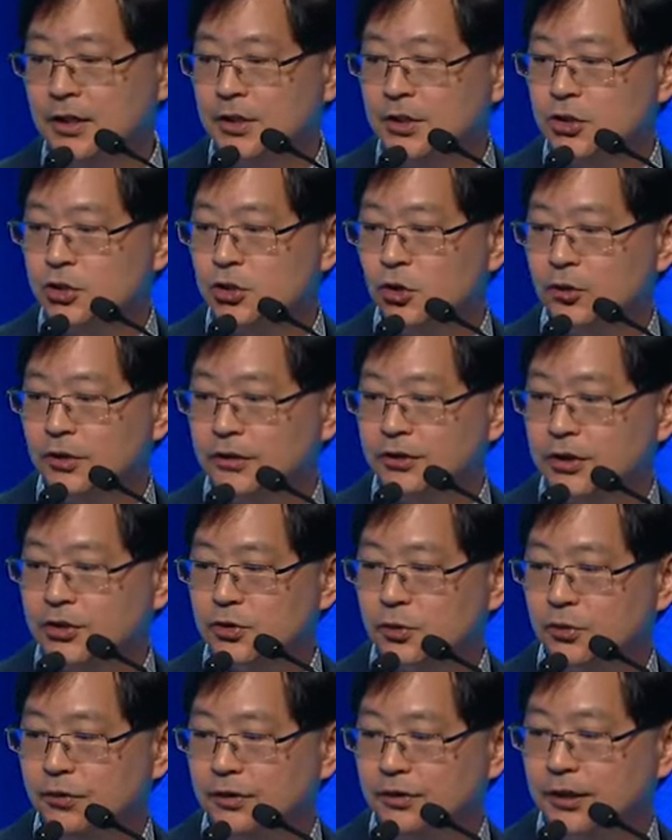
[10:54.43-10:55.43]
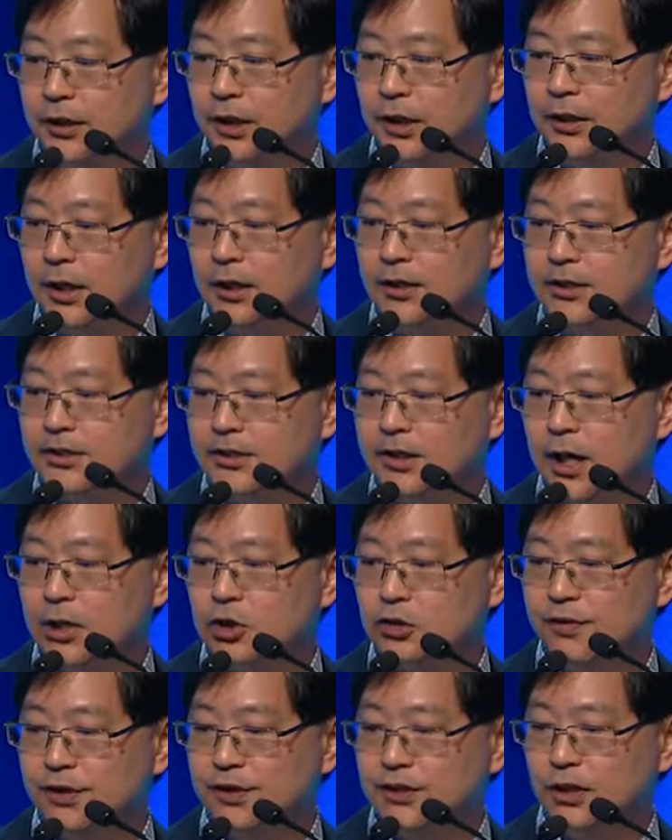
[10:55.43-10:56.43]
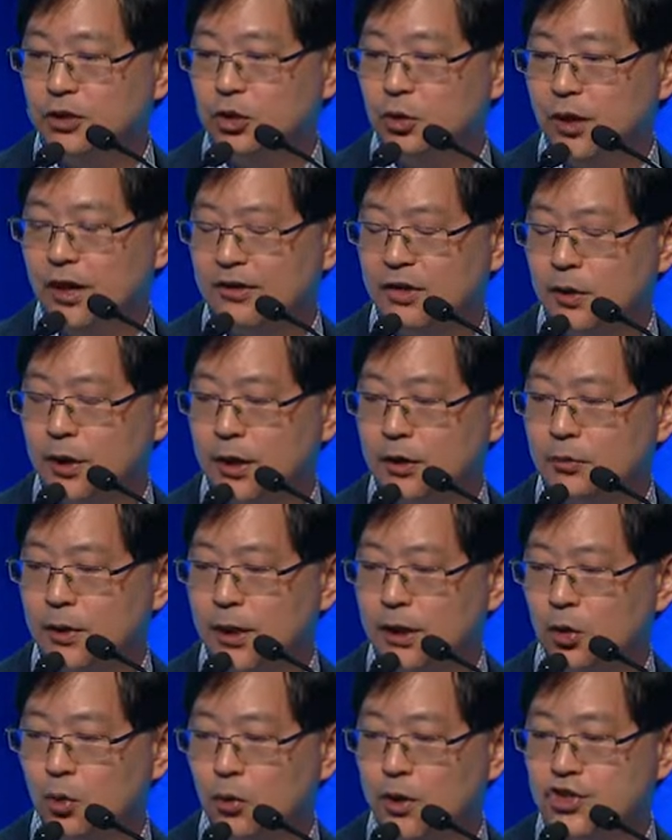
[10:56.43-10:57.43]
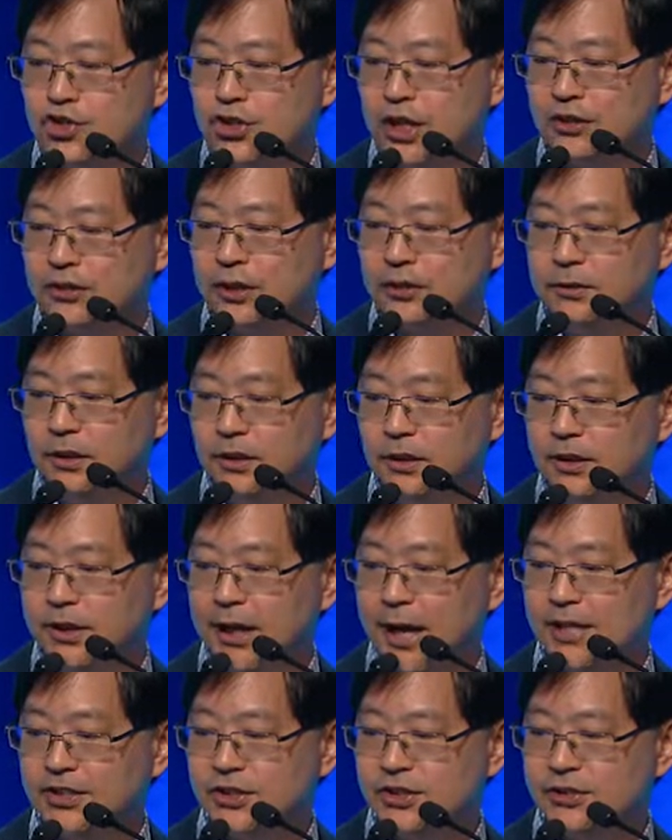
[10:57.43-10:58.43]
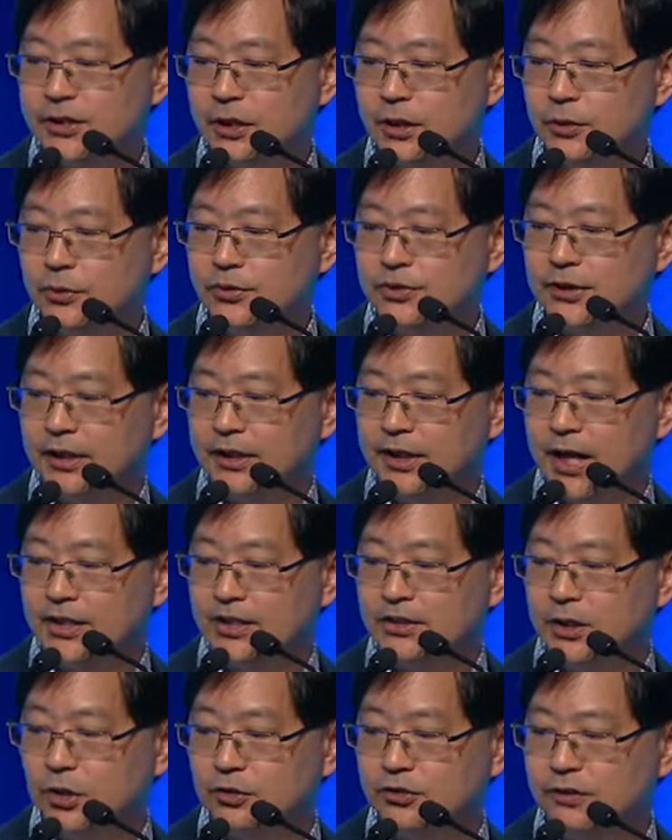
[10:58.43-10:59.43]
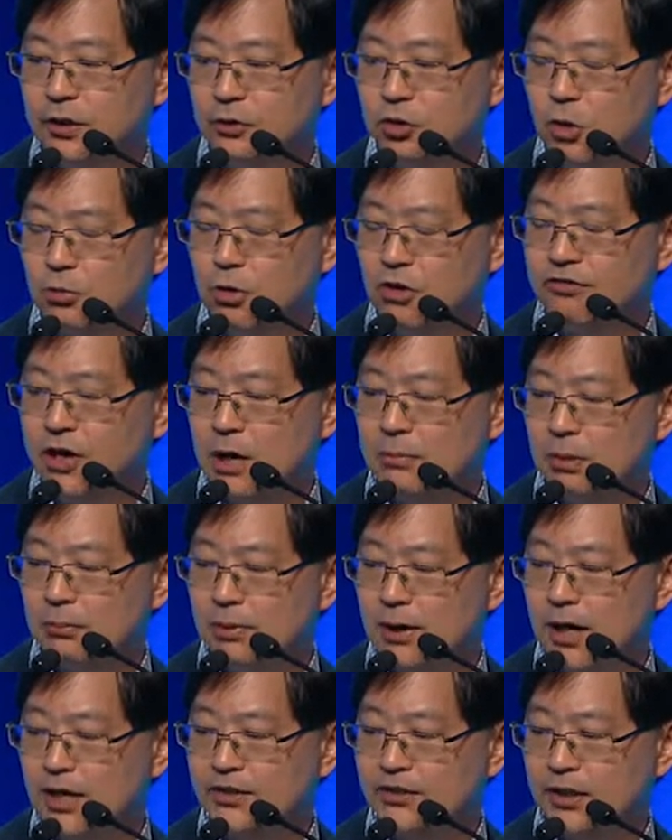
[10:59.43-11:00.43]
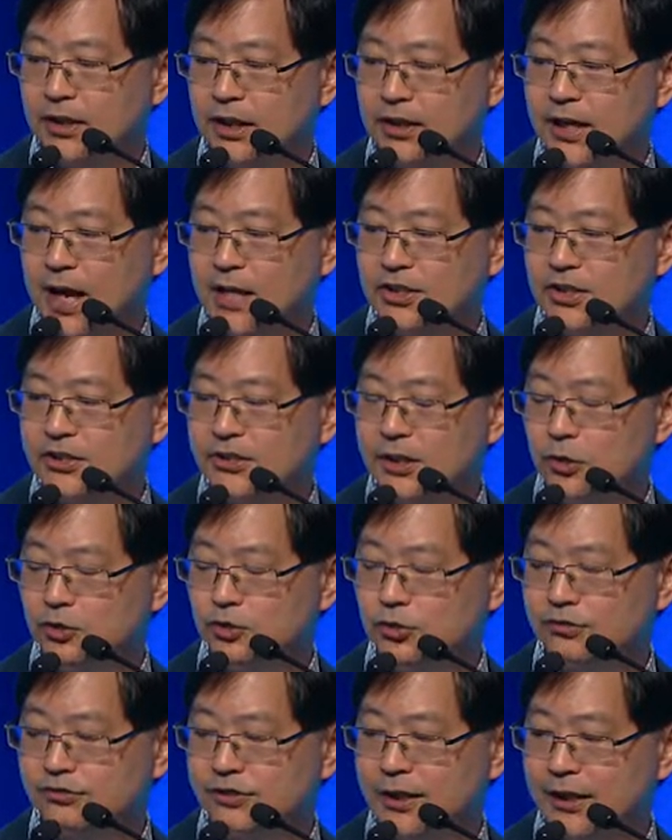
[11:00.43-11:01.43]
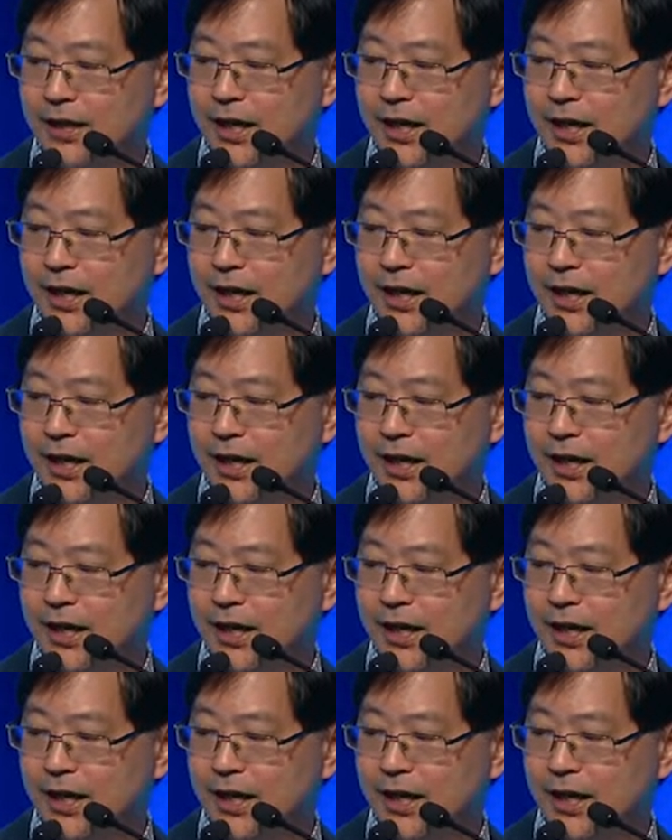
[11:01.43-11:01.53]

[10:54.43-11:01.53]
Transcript: So just to, in, in this case over here, you, have, you, you are co-injecting the cancer cells, the cancer cells with the normal fibroblasts, and the cancer cells with the